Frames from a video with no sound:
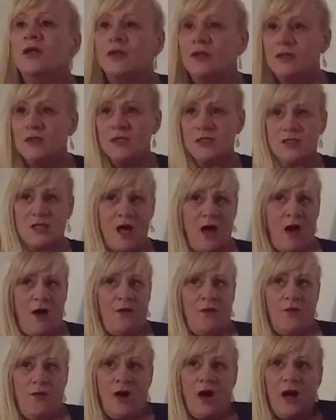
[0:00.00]

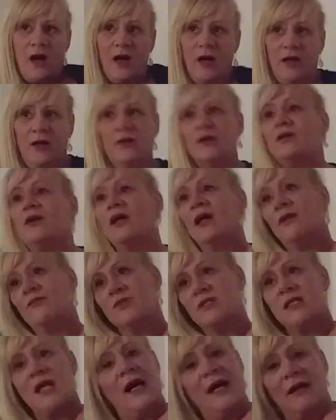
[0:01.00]
So it
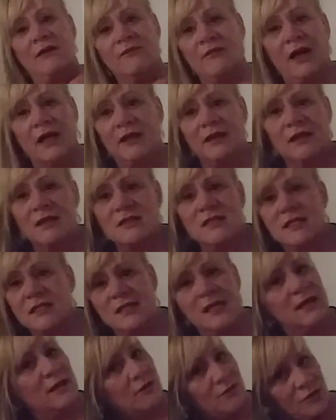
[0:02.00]
was like, right, this is
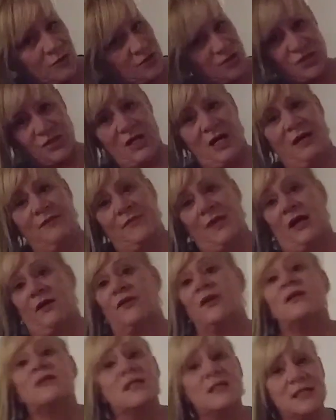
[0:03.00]
it, crunch time now,
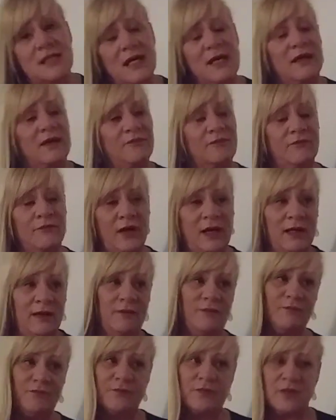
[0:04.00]
this is it,
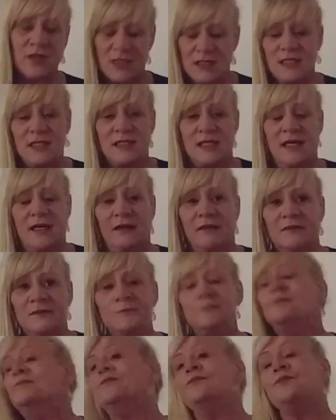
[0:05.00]
right, this is it.
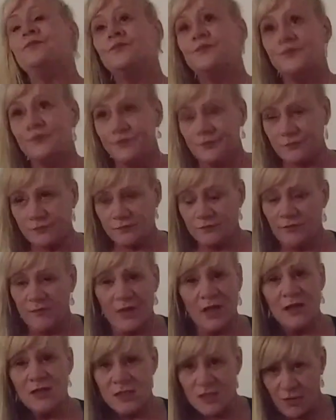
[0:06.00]

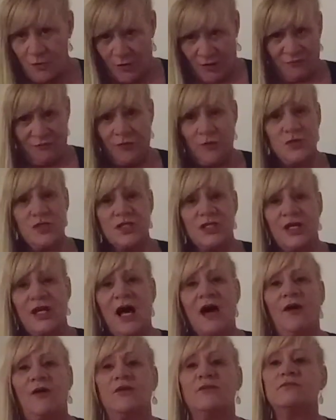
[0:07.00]
So I fronted it
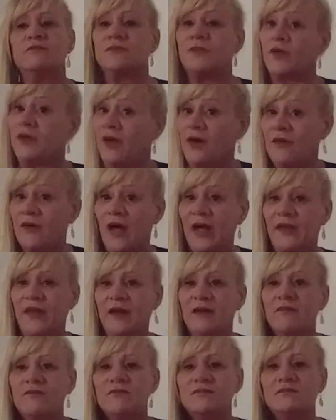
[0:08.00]
out. I'm like, okay
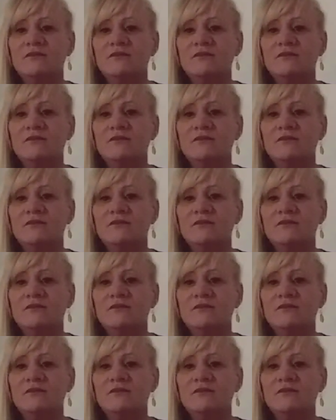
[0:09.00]
then,